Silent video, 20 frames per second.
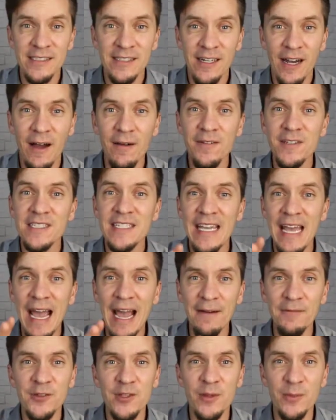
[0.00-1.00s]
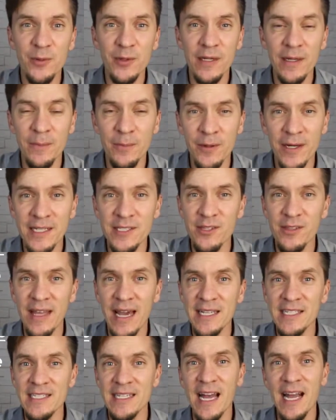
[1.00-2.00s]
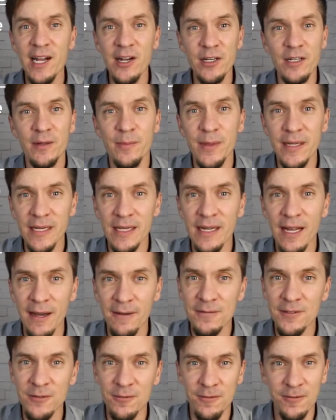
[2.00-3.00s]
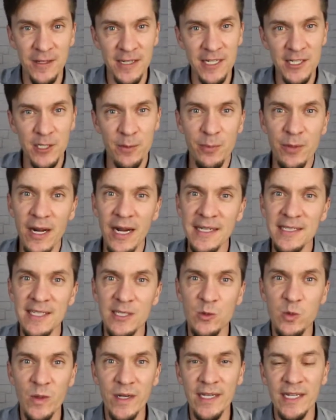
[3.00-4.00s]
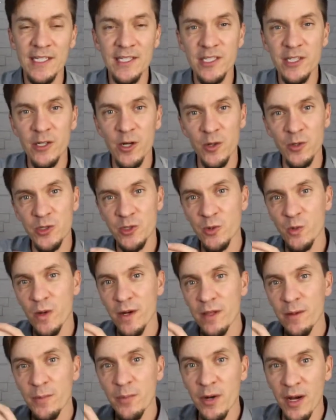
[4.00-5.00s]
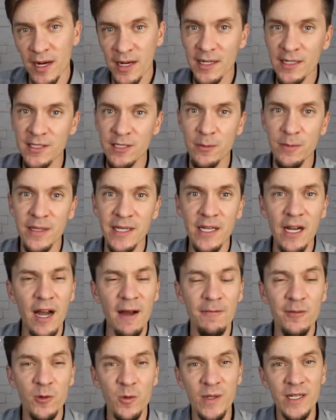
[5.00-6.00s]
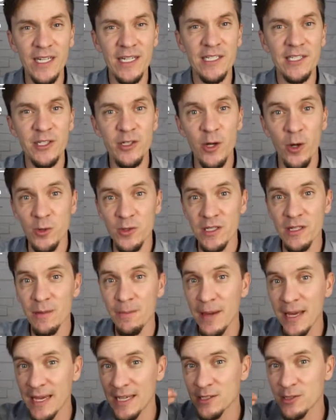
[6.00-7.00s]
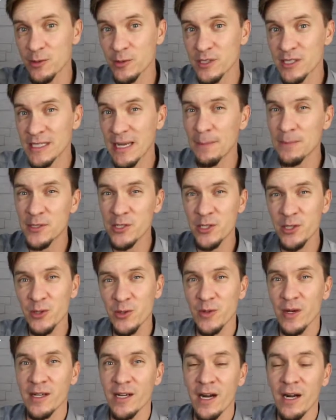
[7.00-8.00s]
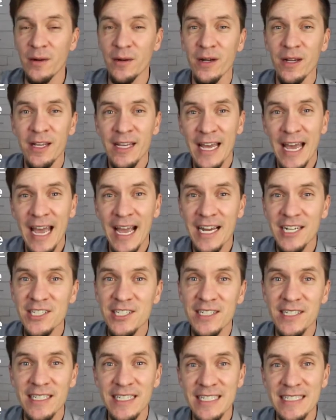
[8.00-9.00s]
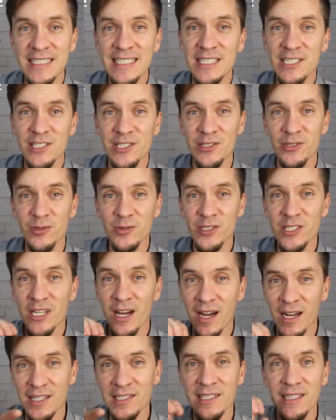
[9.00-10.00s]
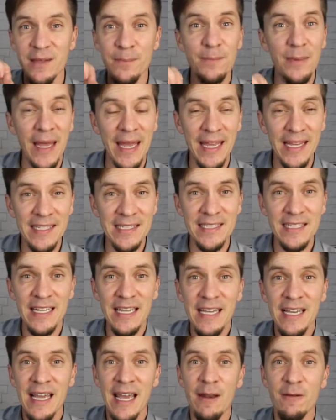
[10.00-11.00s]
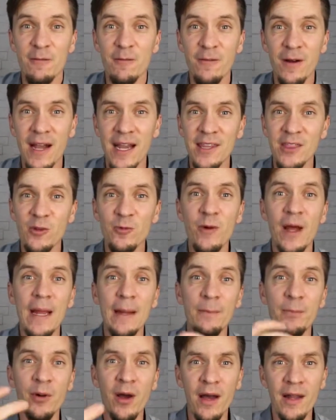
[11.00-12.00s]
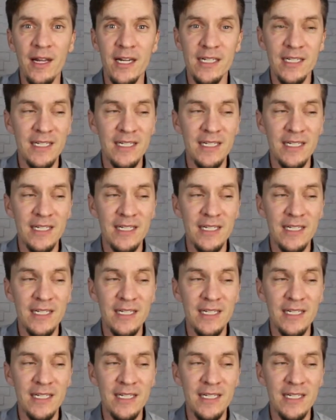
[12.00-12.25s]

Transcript: Obviously, after the pre-appraisal, that's not going to be enough to finish the process. We need to go to where the products are being offered. We need to go to the bank. So step 2 on our action list is to talk to the banks and find the right product,